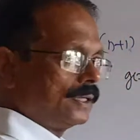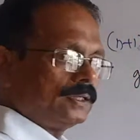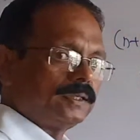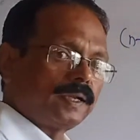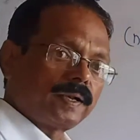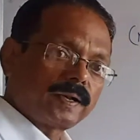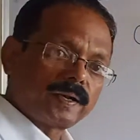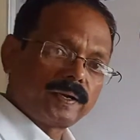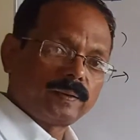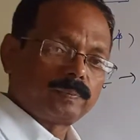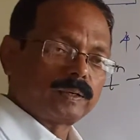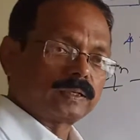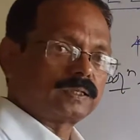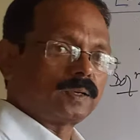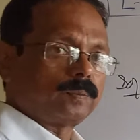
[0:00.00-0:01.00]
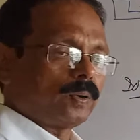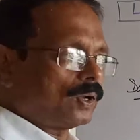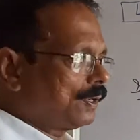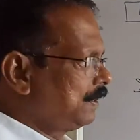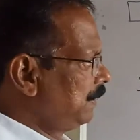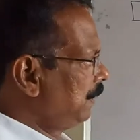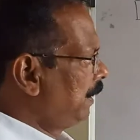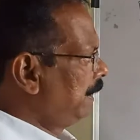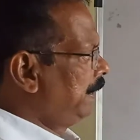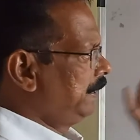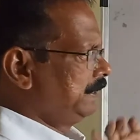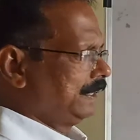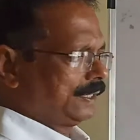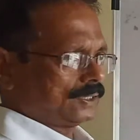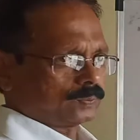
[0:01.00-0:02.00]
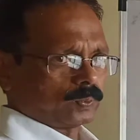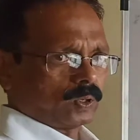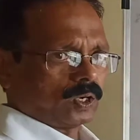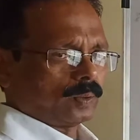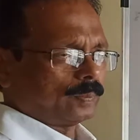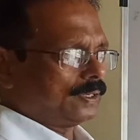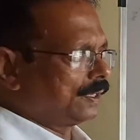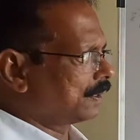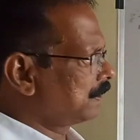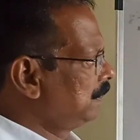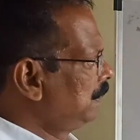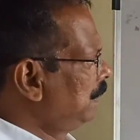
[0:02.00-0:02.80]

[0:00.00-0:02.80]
the generating function for Legendre's polynomial here.